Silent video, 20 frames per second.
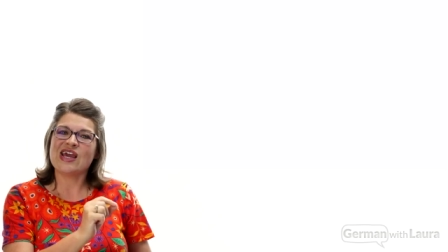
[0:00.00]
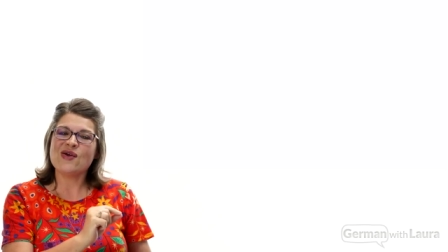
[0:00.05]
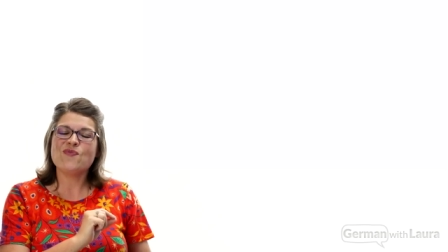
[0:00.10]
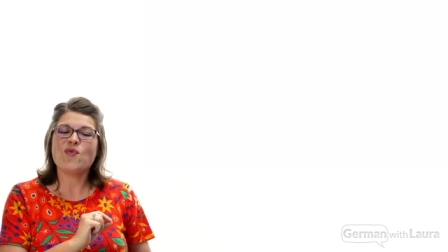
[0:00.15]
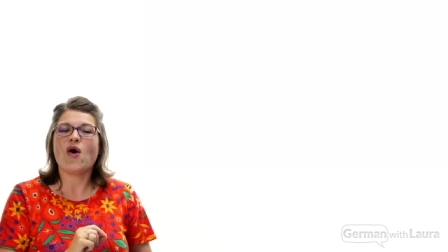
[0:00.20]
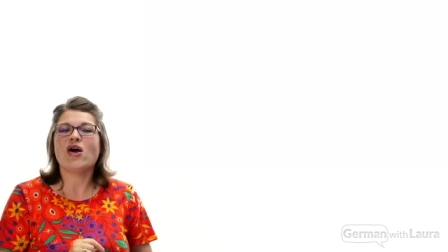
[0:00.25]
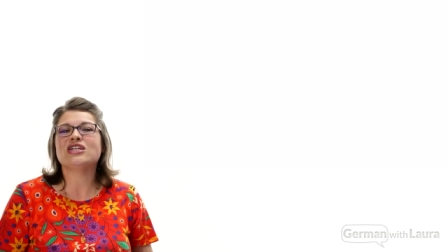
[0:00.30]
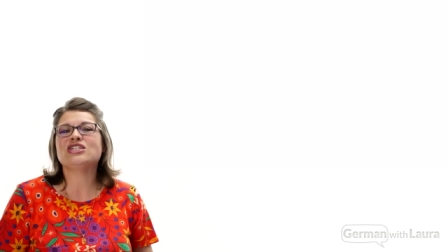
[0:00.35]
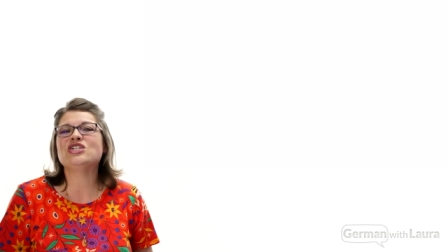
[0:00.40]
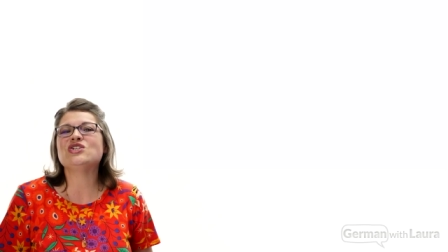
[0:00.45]

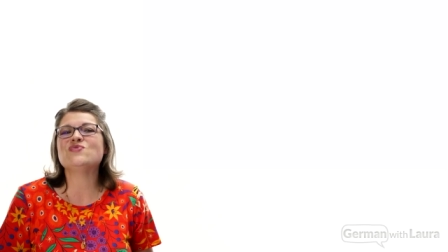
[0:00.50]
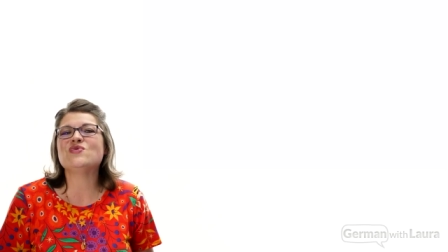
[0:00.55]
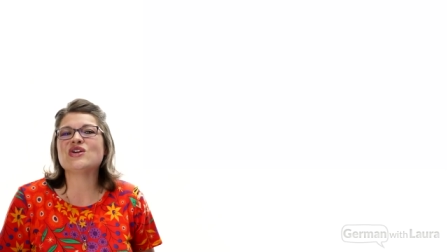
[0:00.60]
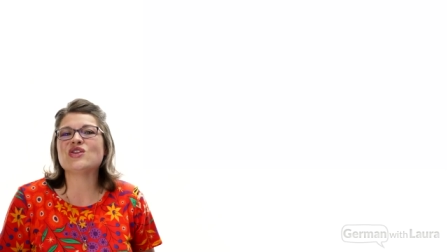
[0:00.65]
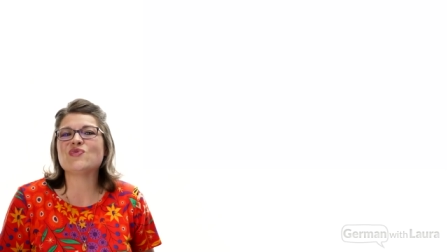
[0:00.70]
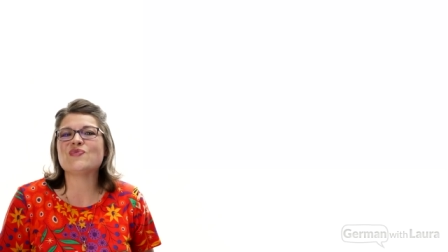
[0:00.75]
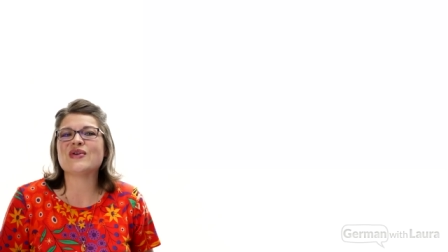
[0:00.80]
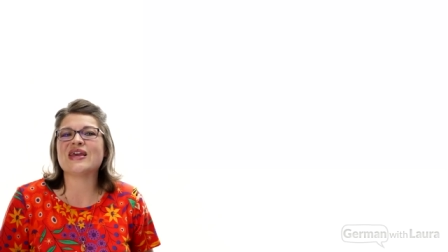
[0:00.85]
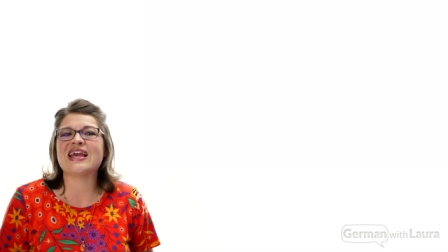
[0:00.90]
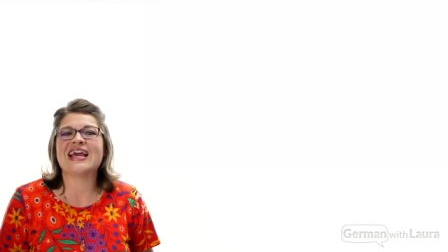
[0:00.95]
Keep watching
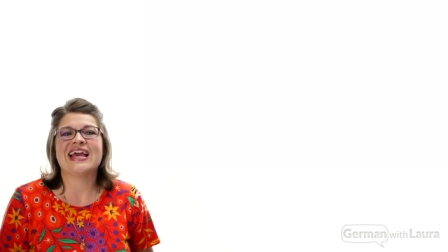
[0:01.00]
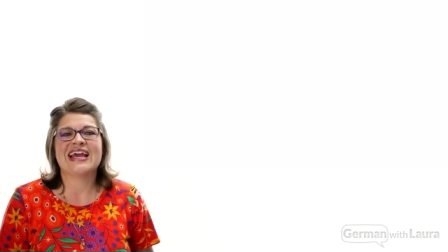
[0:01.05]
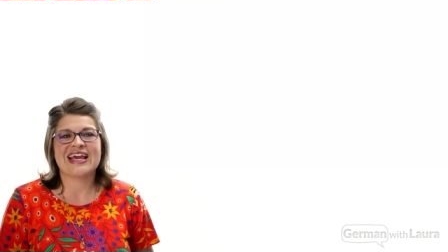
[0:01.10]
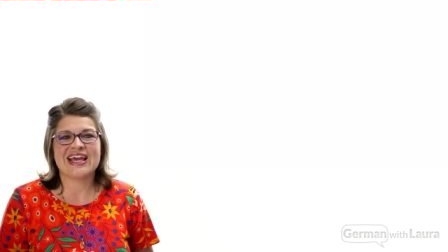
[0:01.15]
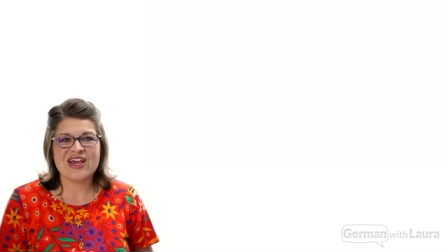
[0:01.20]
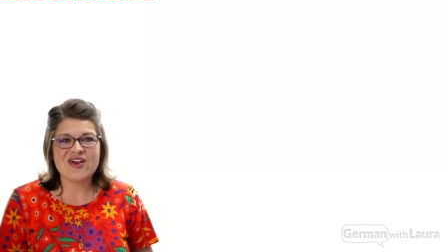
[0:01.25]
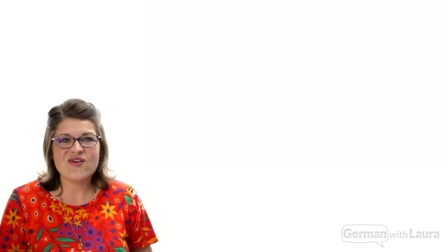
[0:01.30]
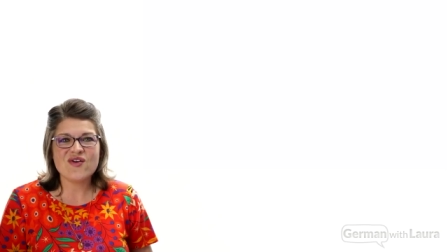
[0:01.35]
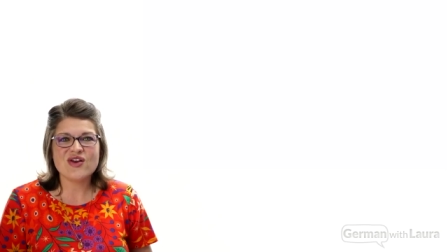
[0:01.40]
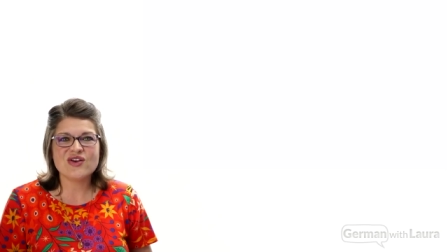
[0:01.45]
with me
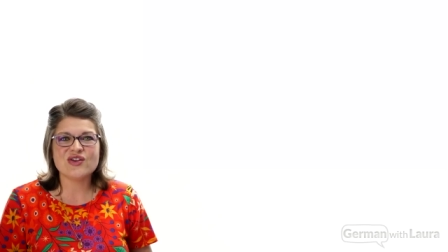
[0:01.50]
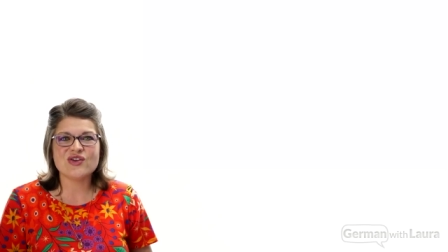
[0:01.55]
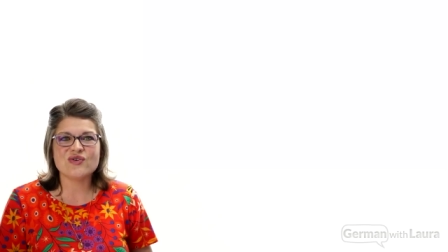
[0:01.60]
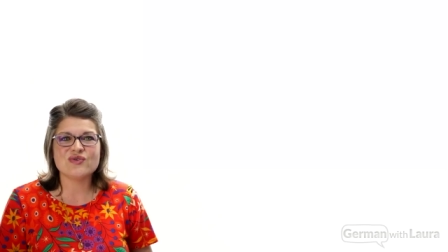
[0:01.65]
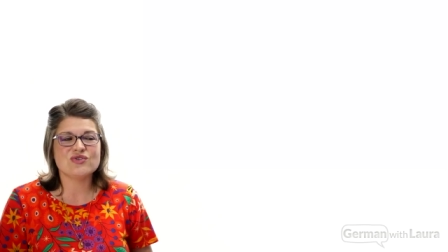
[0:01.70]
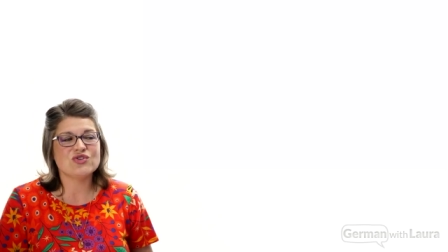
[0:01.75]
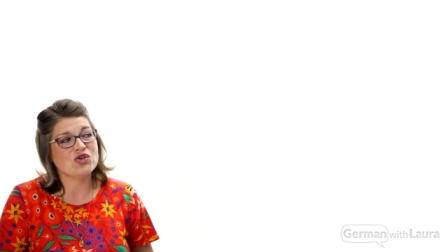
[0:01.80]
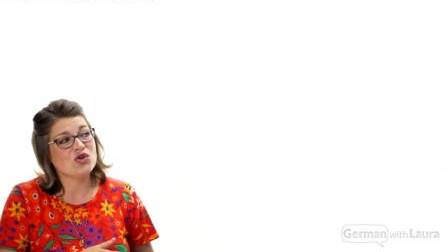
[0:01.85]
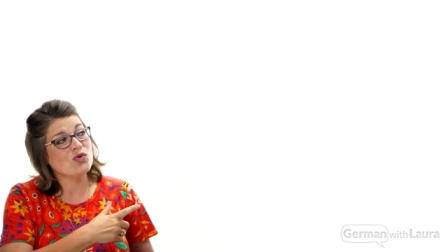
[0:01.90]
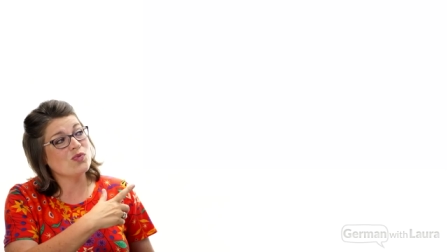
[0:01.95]
here on
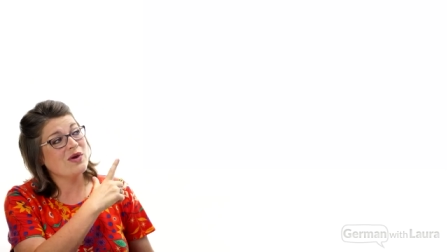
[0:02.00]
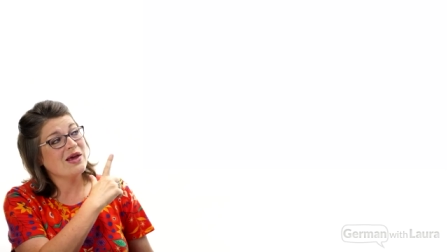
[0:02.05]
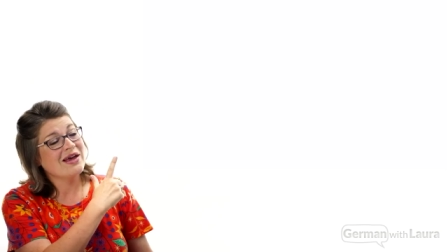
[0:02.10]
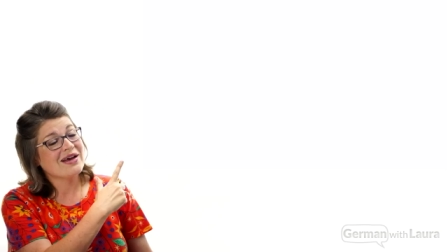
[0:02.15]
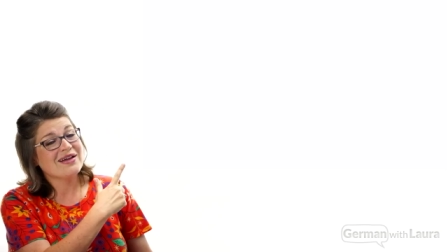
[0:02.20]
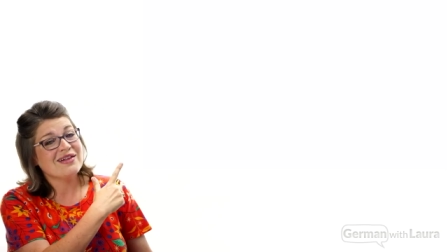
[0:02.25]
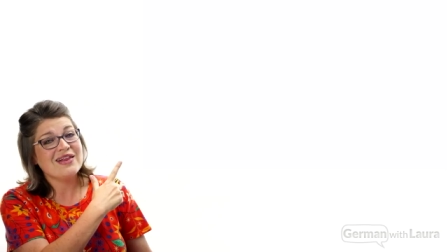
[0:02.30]
YouTube.